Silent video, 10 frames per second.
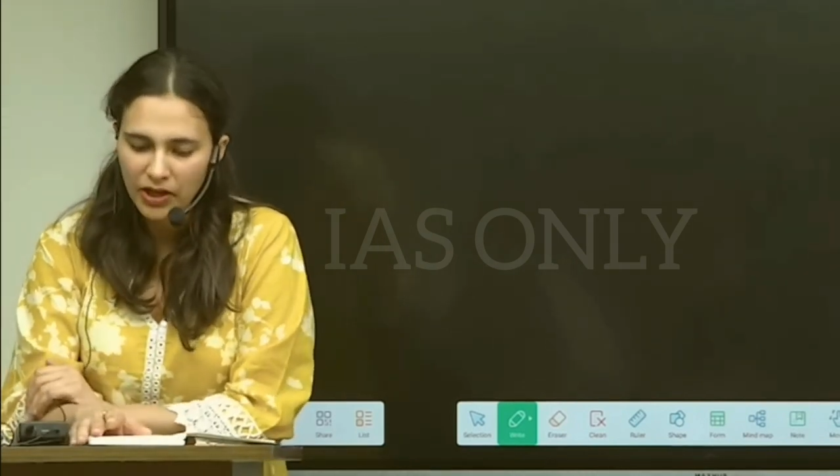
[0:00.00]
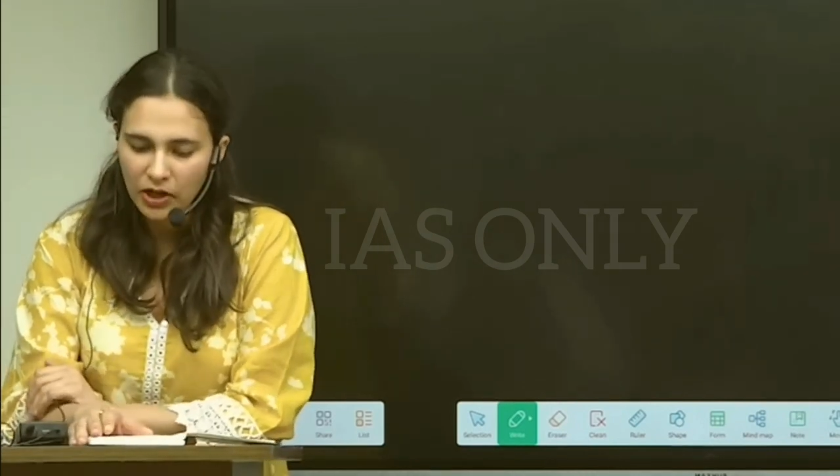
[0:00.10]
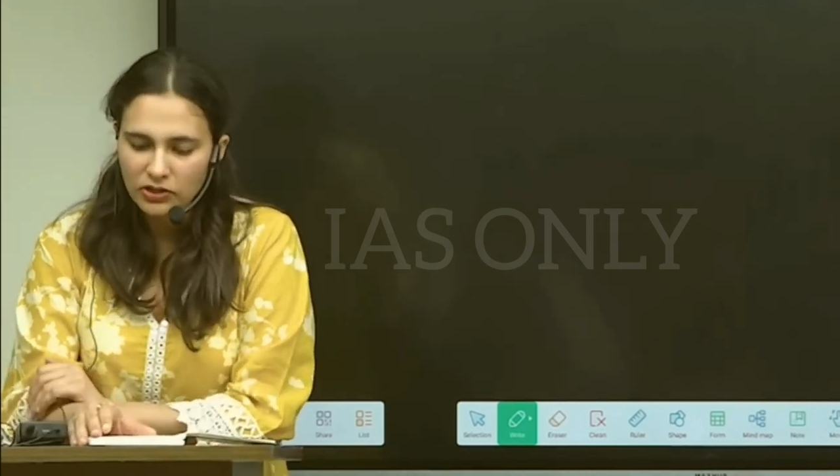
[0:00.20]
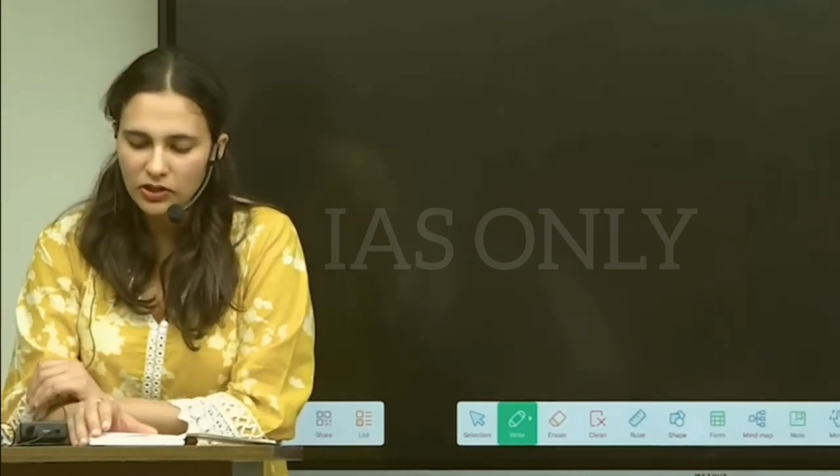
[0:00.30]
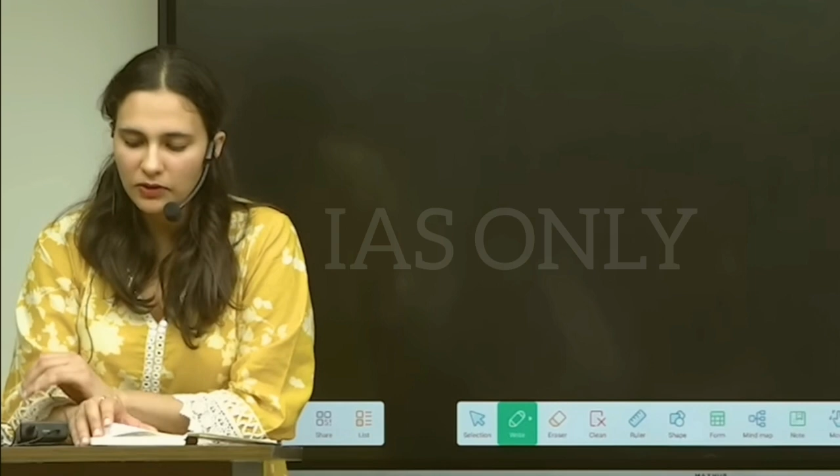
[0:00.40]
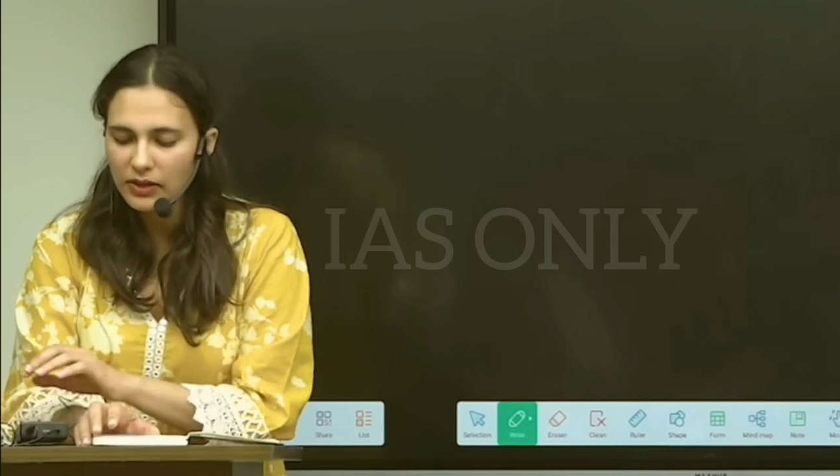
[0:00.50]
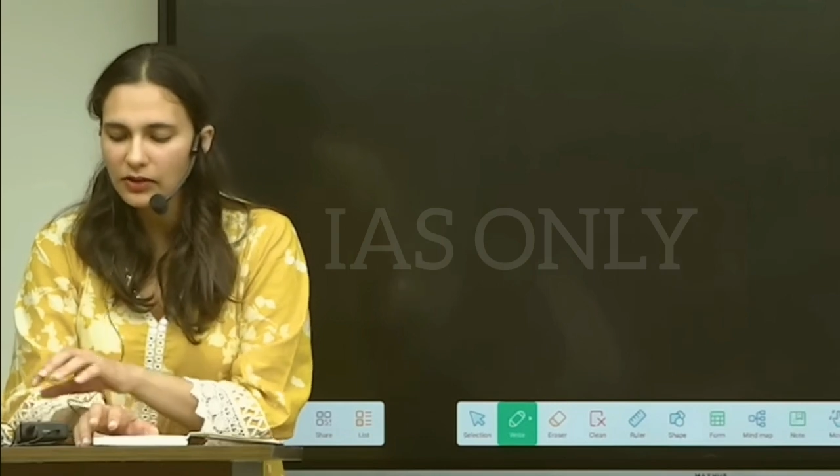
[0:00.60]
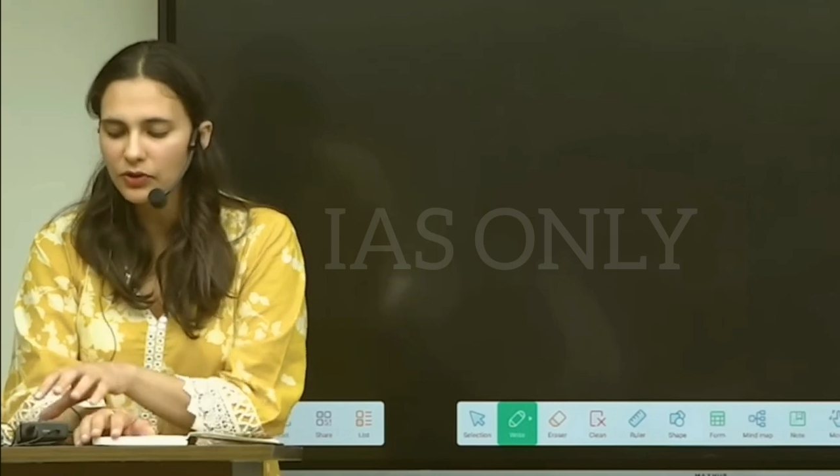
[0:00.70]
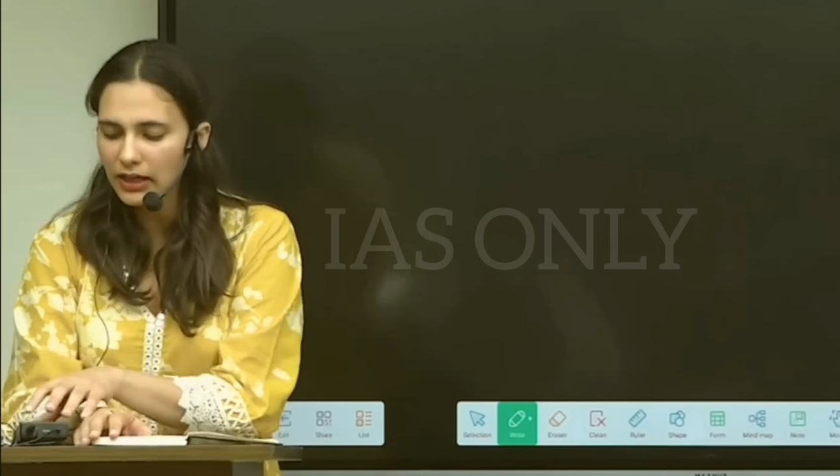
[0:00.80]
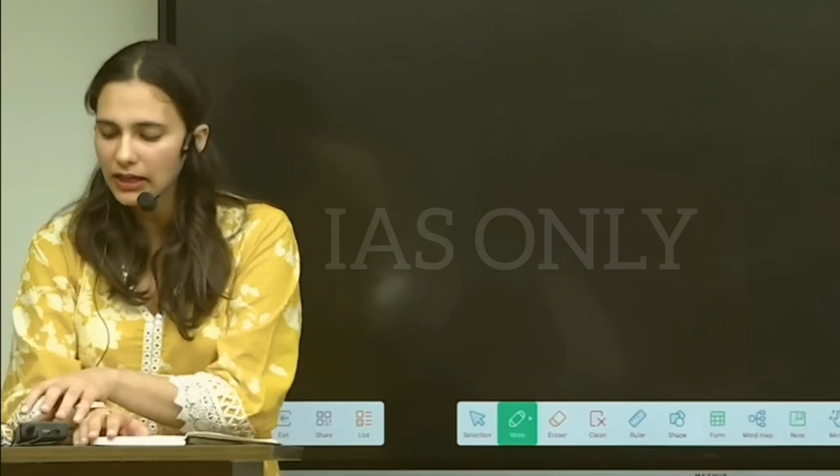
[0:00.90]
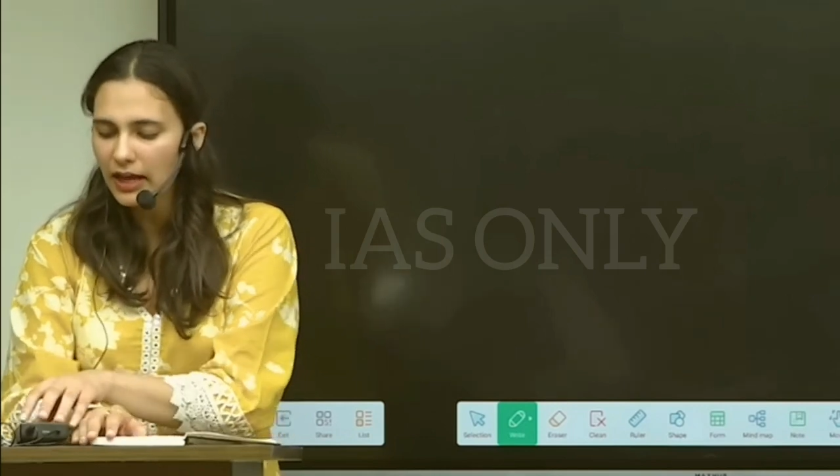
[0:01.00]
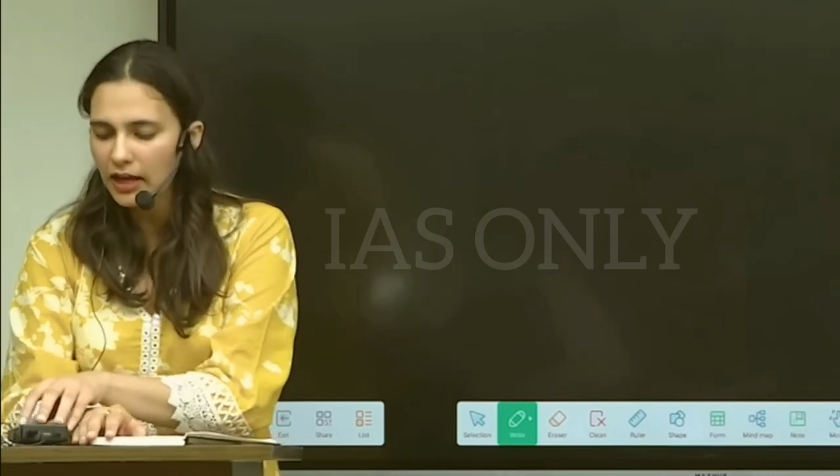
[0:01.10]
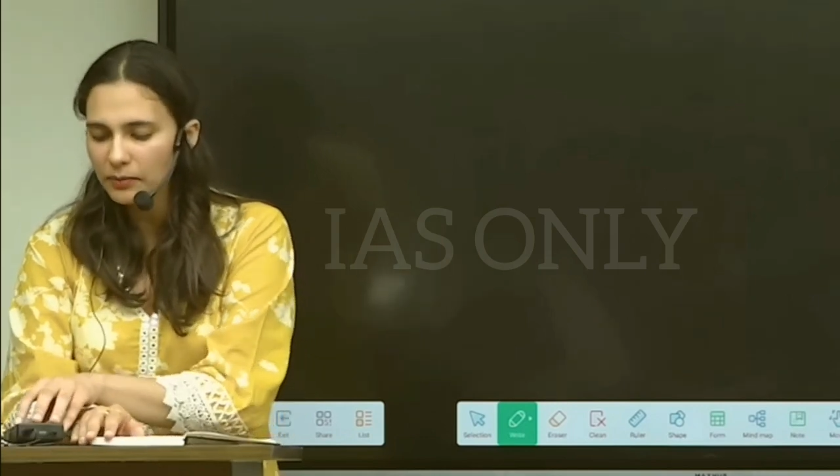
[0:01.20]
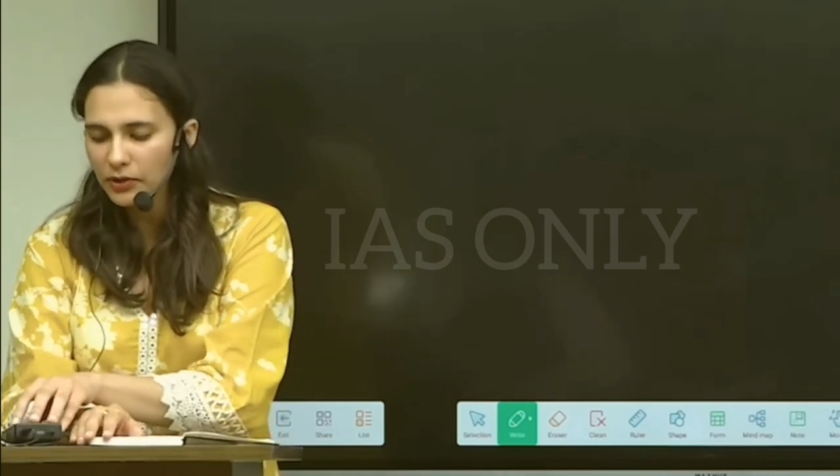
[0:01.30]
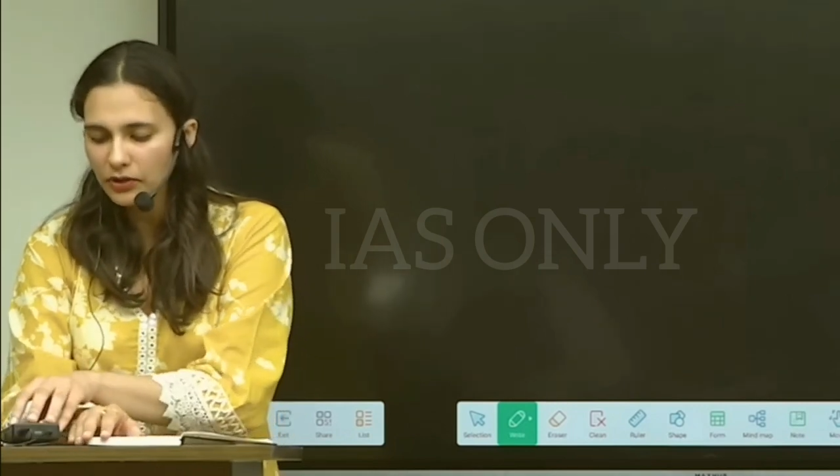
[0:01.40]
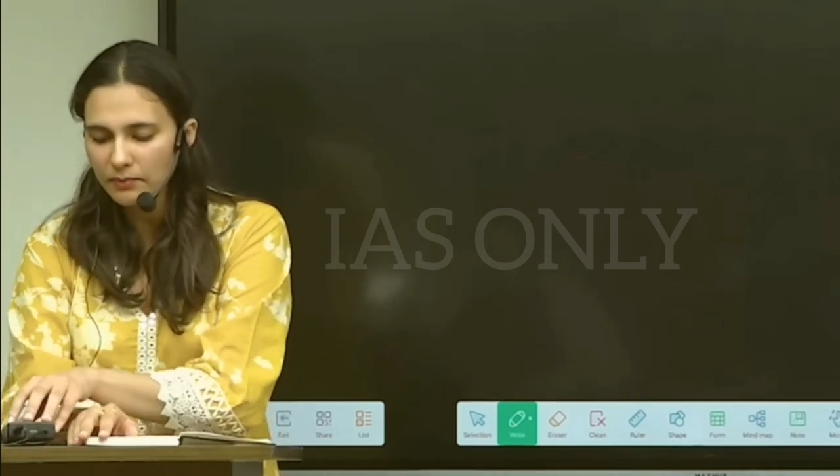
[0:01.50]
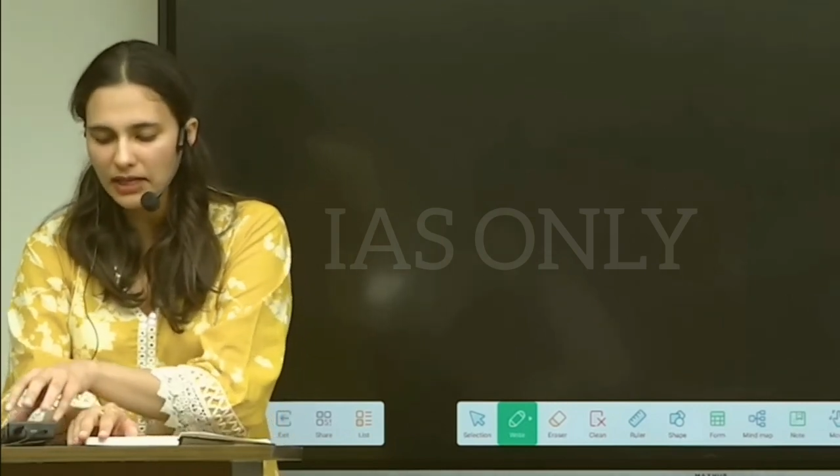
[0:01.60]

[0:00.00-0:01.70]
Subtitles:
So it will really help you in the